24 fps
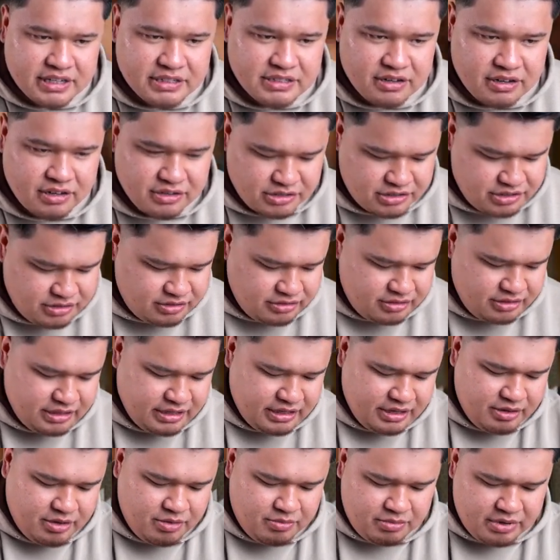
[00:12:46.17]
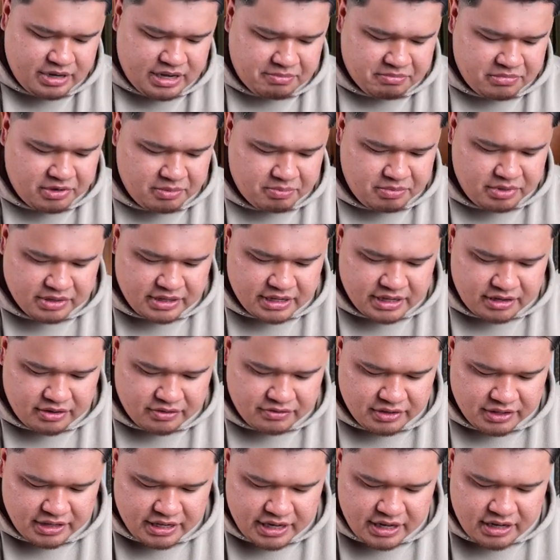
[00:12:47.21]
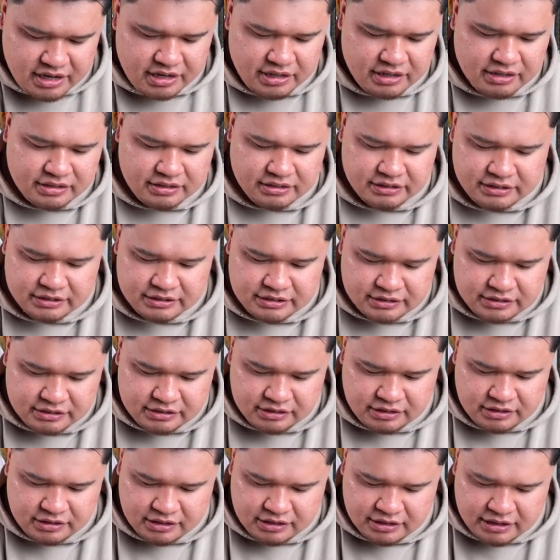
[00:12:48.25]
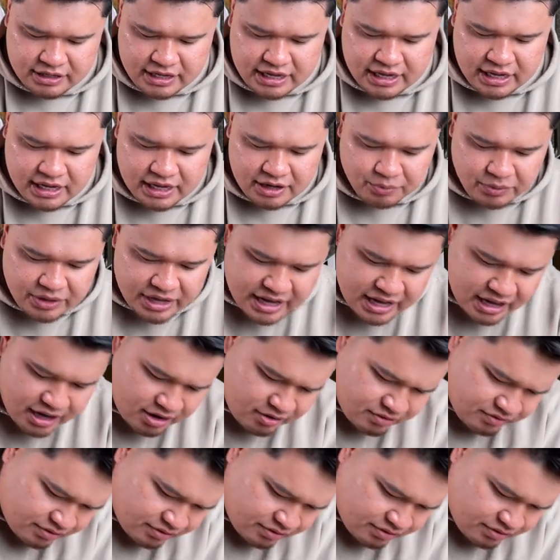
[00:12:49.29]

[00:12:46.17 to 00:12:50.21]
card too, but I'm gonna put that over there. And we have,